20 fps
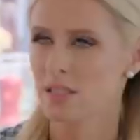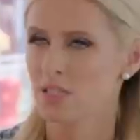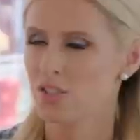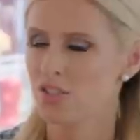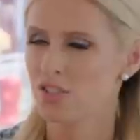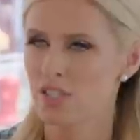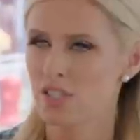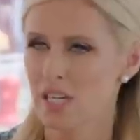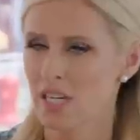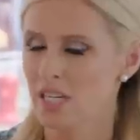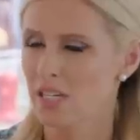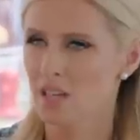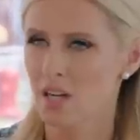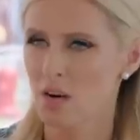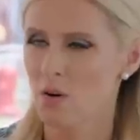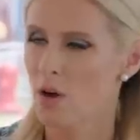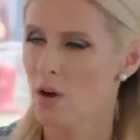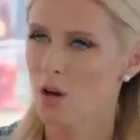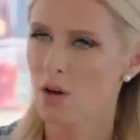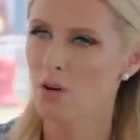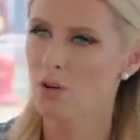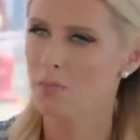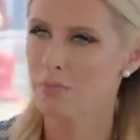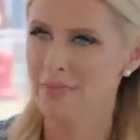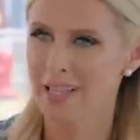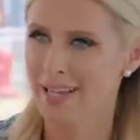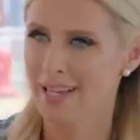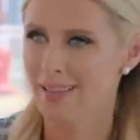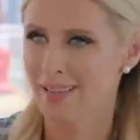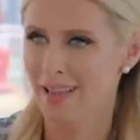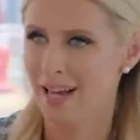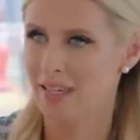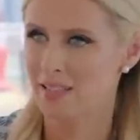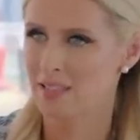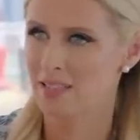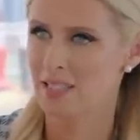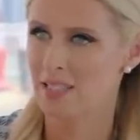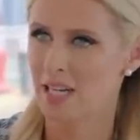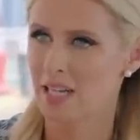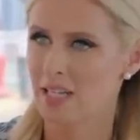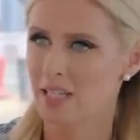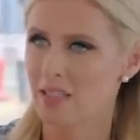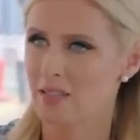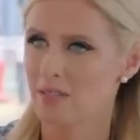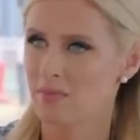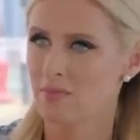But she didn't go home late last night.